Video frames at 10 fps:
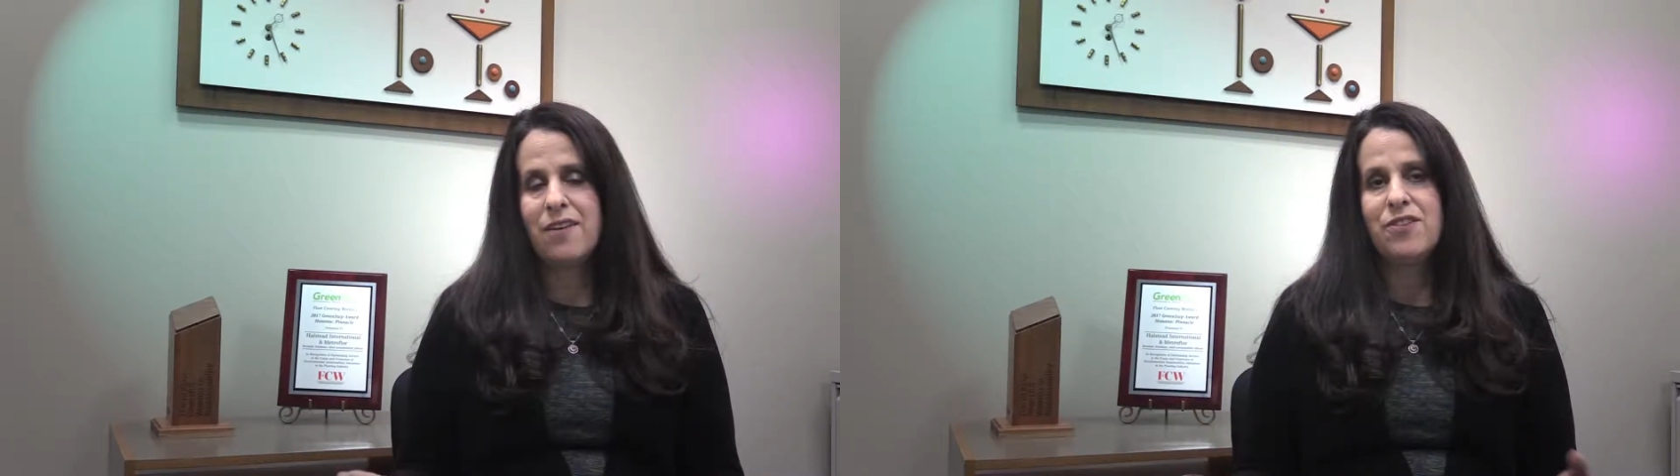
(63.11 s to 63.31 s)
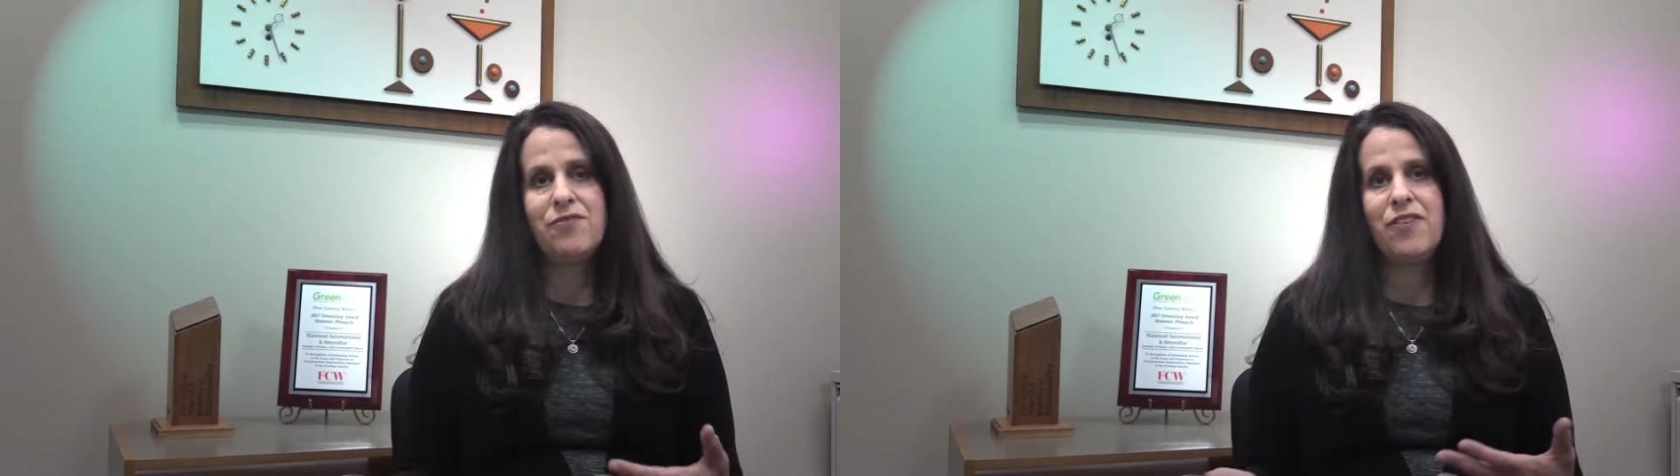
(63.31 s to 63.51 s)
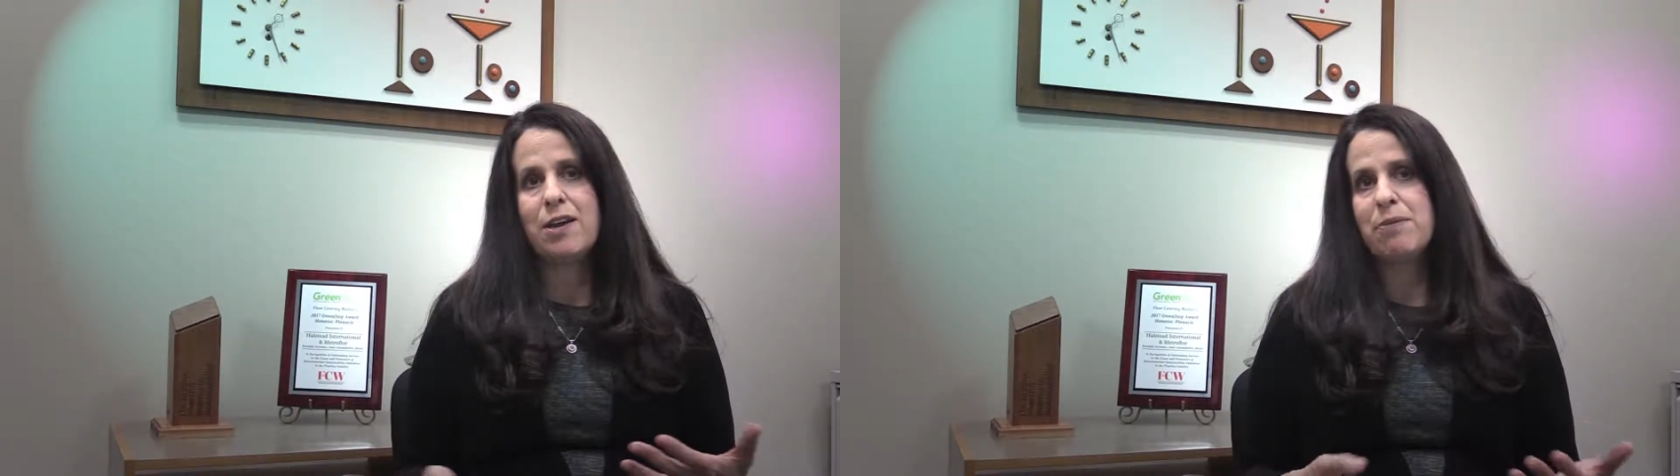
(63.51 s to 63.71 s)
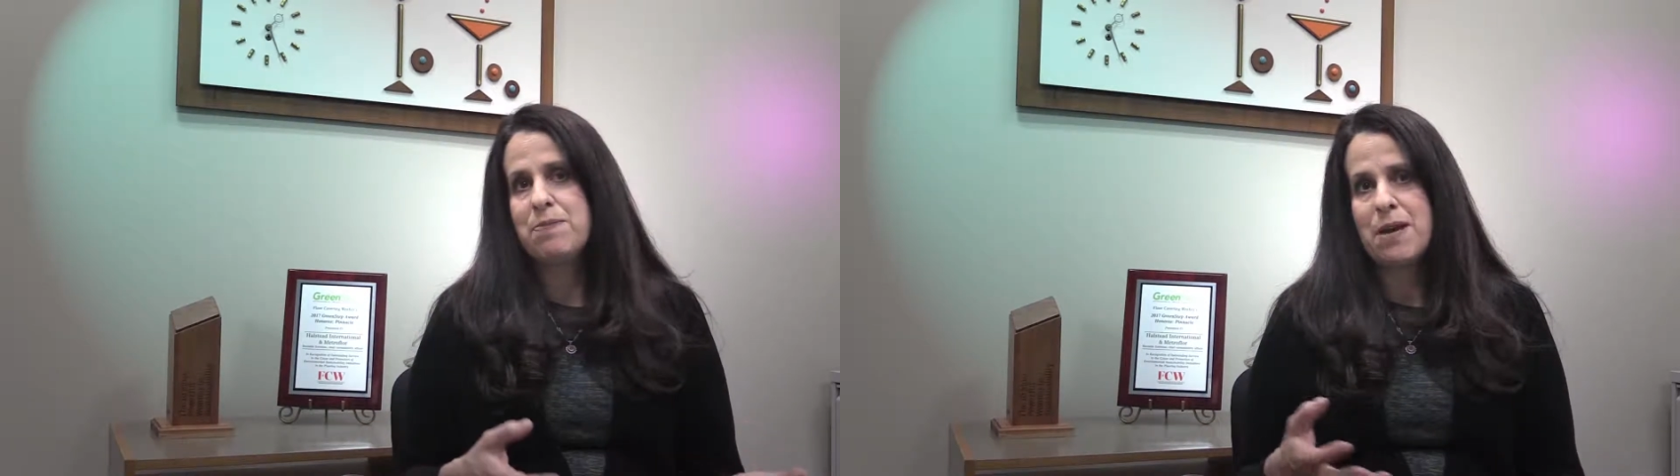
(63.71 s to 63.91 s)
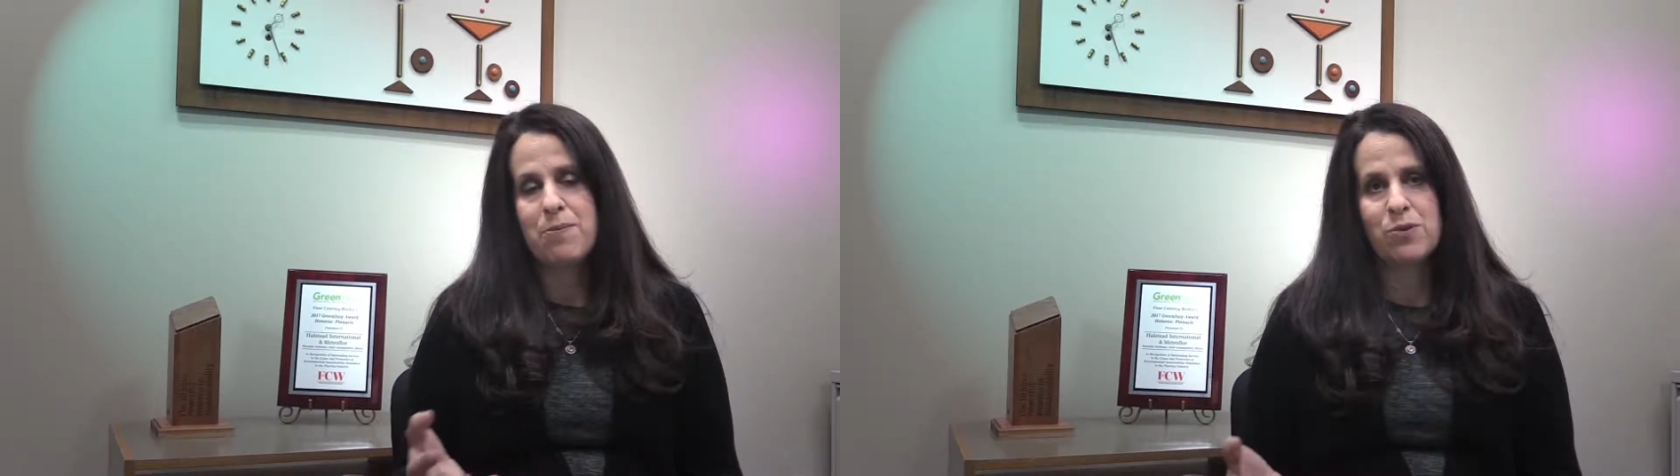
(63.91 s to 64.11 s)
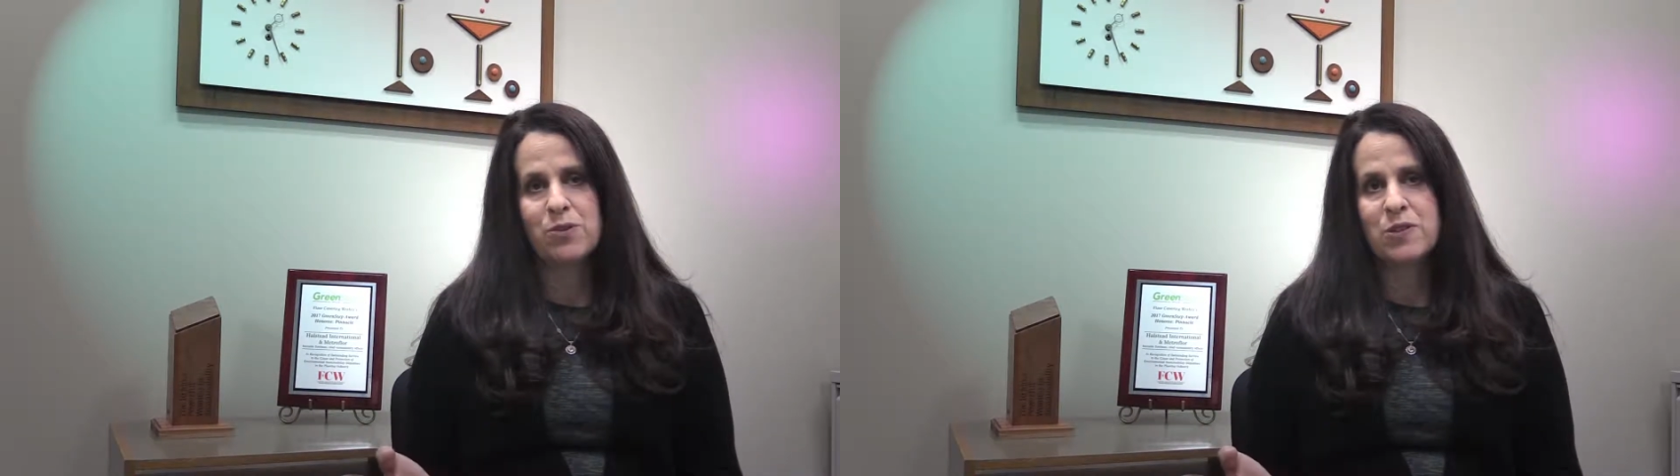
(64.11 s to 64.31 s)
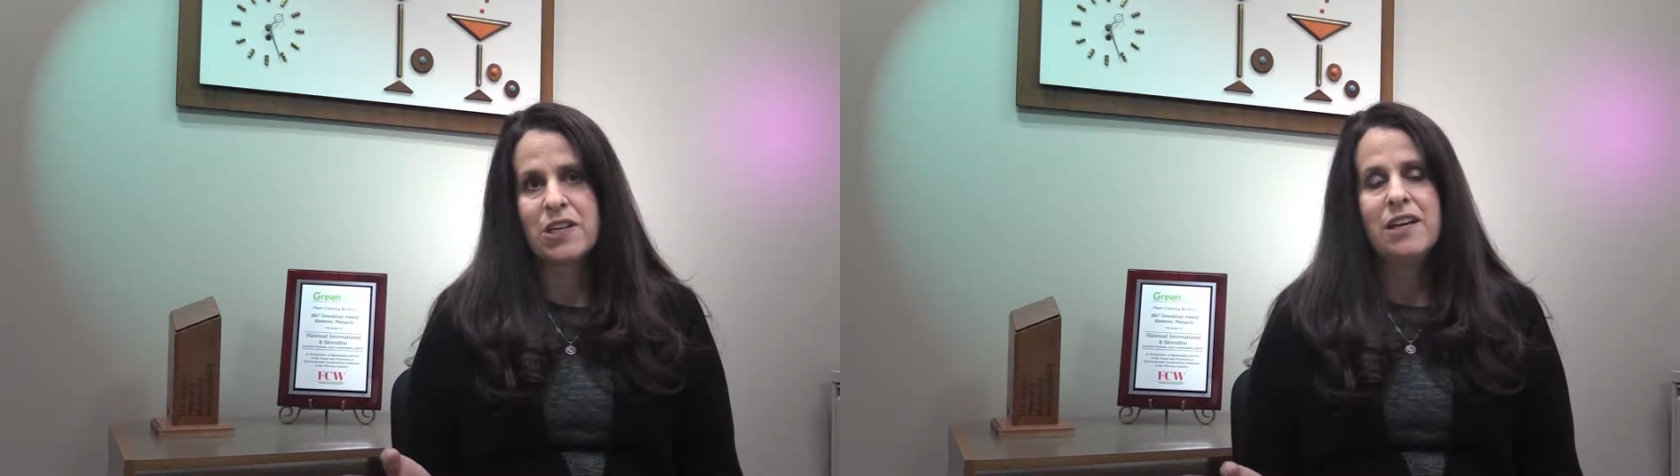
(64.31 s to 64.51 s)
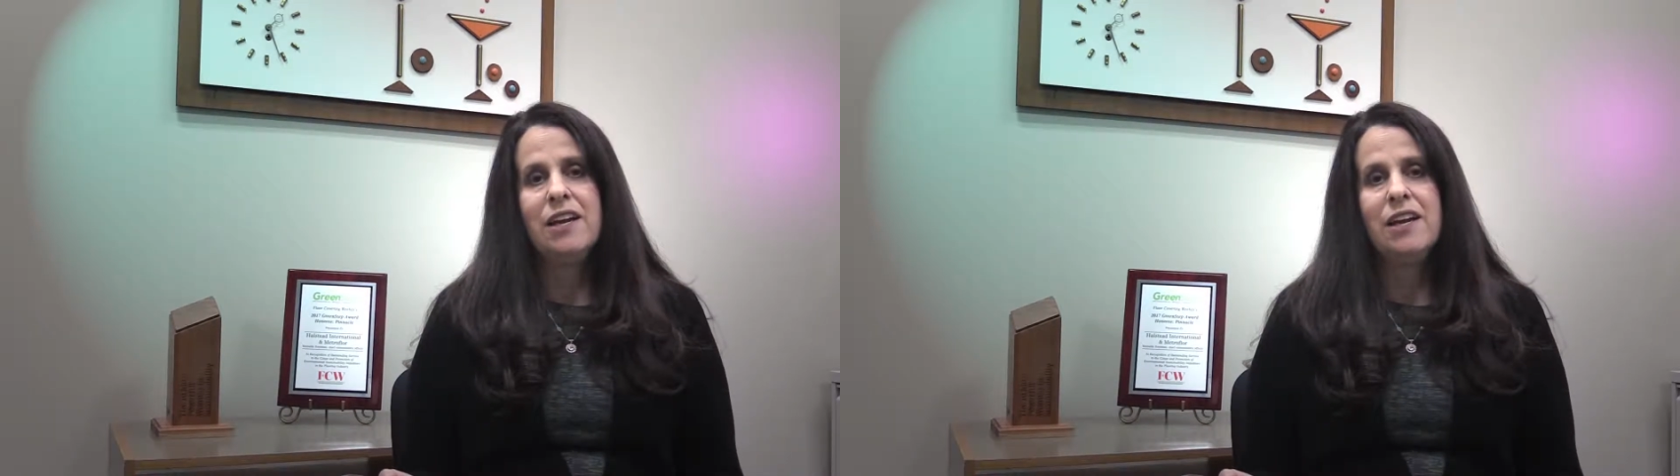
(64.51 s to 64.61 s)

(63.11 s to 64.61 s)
of the family members